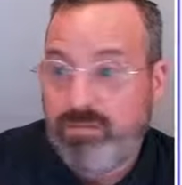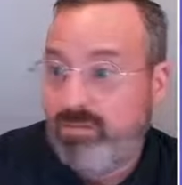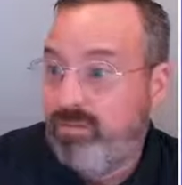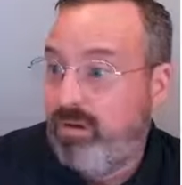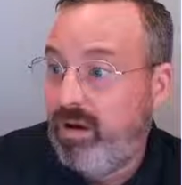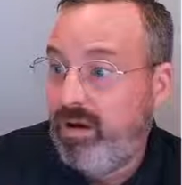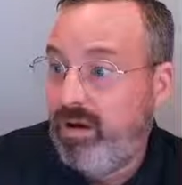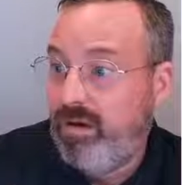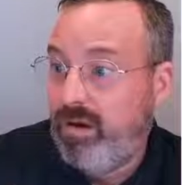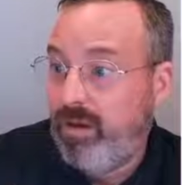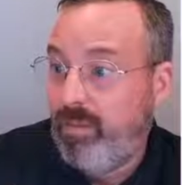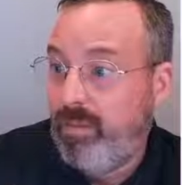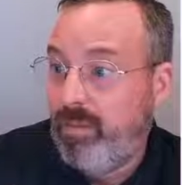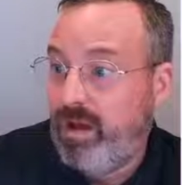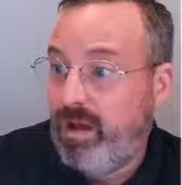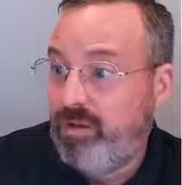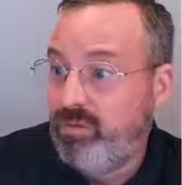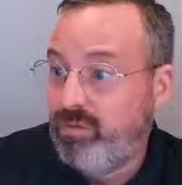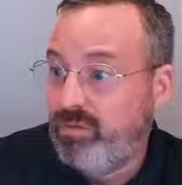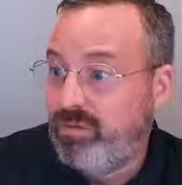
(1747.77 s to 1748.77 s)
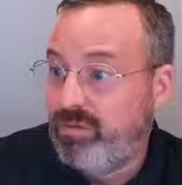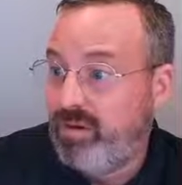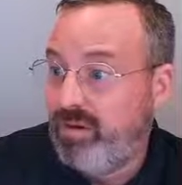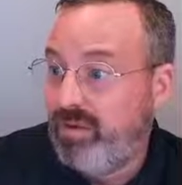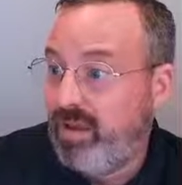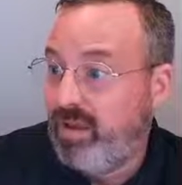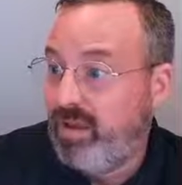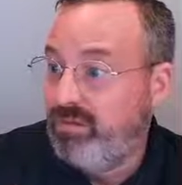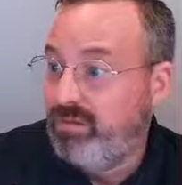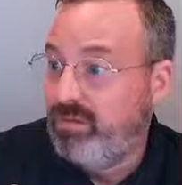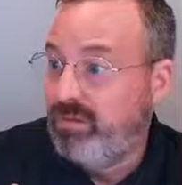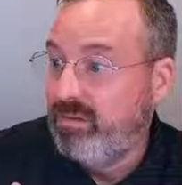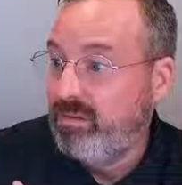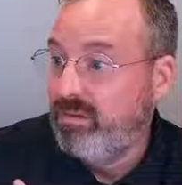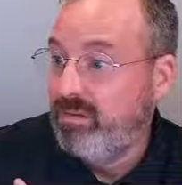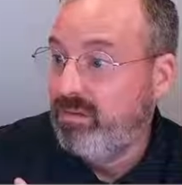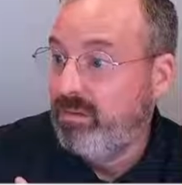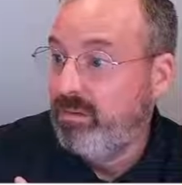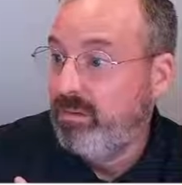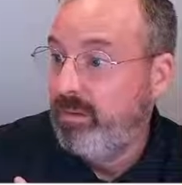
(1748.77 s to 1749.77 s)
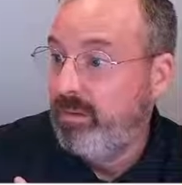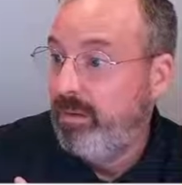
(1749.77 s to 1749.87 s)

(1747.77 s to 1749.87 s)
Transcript: right? Our modules and our lessons.